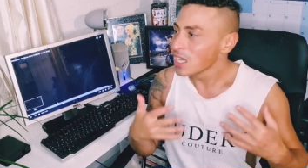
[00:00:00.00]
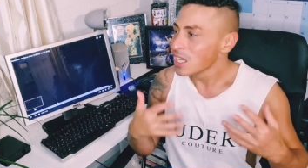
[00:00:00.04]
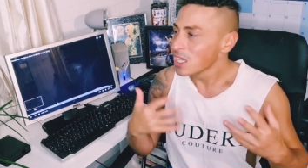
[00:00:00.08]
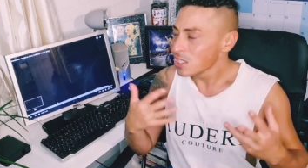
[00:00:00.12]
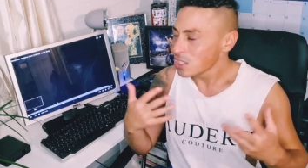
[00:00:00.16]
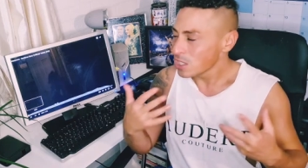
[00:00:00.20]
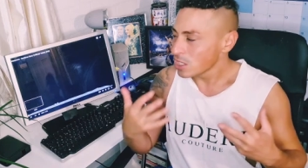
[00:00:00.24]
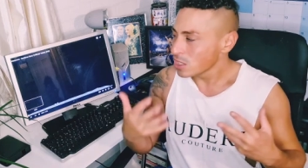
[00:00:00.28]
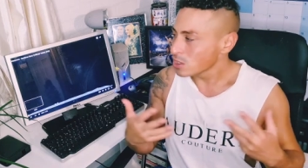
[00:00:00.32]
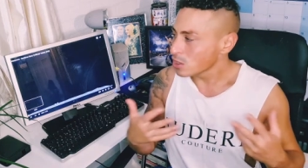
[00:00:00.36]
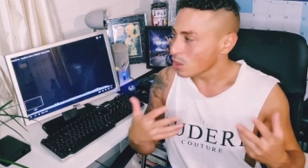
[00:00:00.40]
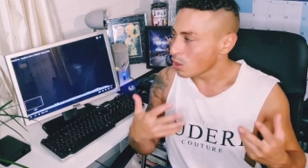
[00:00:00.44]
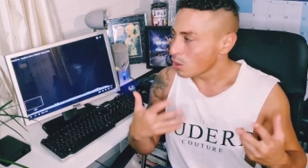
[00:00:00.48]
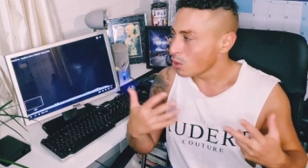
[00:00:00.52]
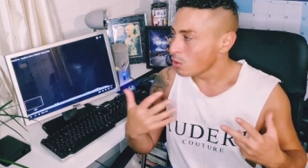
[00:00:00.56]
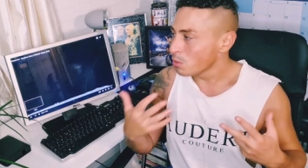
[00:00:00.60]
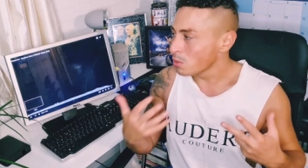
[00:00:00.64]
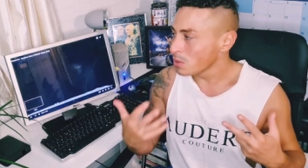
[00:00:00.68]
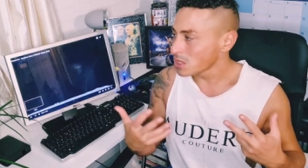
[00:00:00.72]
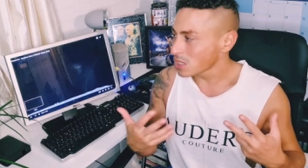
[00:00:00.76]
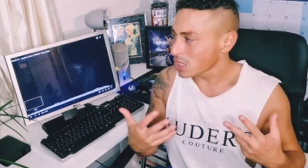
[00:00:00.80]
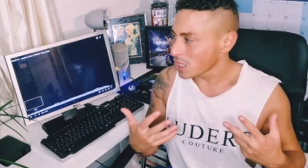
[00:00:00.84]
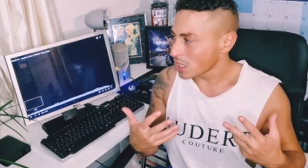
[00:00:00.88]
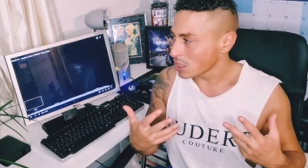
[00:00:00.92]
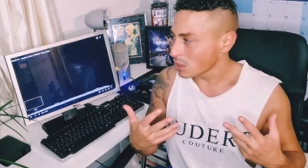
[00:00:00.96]
she's
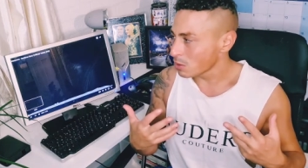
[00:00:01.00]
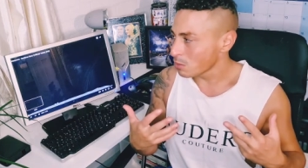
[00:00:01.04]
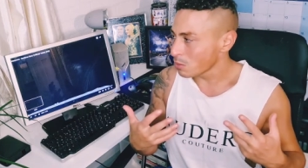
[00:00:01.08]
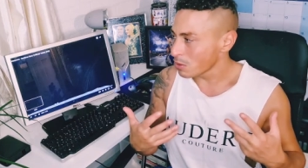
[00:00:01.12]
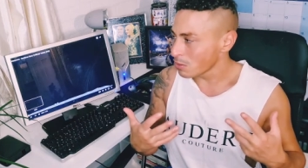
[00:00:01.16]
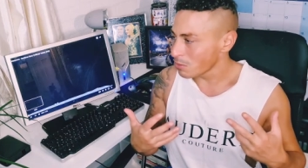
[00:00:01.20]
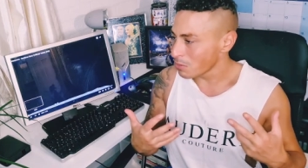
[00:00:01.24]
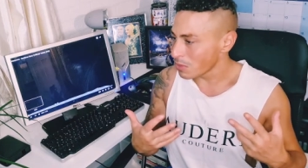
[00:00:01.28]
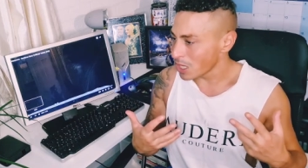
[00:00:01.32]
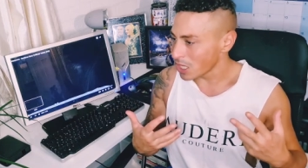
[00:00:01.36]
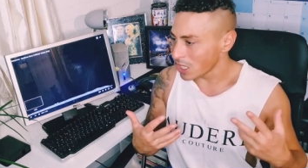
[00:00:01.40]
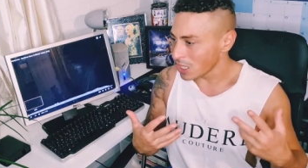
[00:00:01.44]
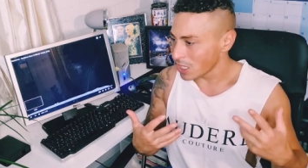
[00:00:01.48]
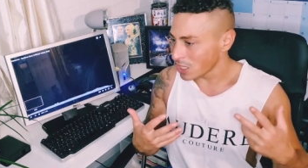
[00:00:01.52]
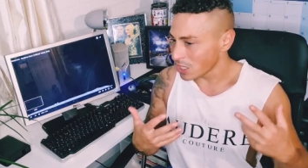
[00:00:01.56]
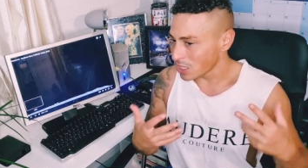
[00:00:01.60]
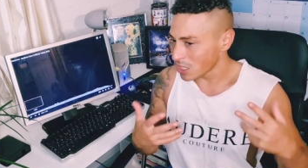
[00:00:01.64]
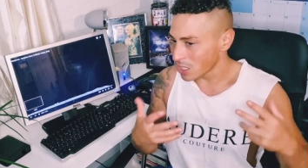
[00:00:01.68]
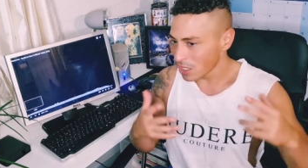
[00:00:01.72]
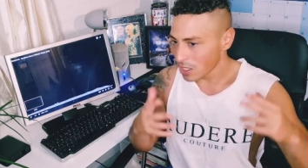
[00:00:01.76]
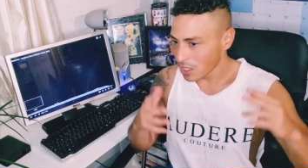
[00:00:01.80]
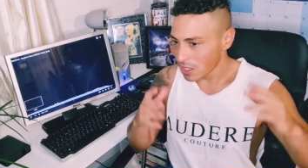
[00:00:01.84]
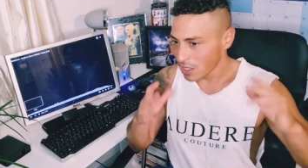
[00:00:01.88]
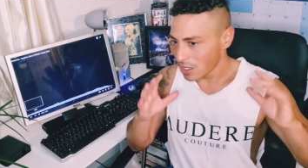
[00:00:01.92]
always kind of remained